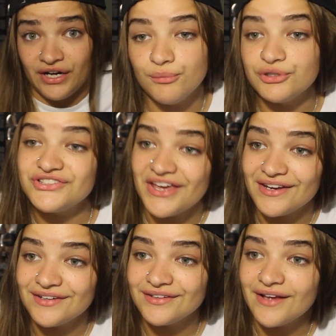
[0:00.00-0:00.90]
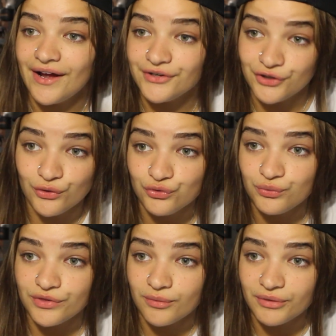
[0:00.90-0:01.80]
Number 10 kind of goes
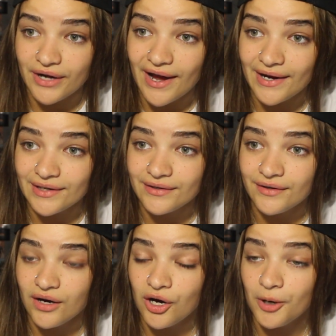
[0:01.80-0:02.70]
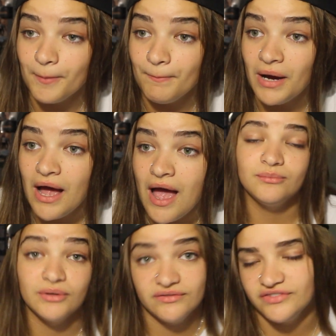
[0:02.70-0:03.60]
with number nine, um,
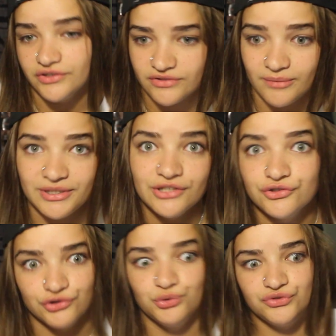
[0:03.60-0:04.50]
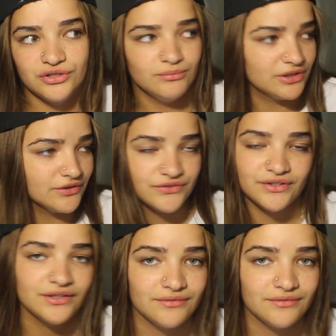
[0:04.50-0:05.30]
but first let me introduce it because like,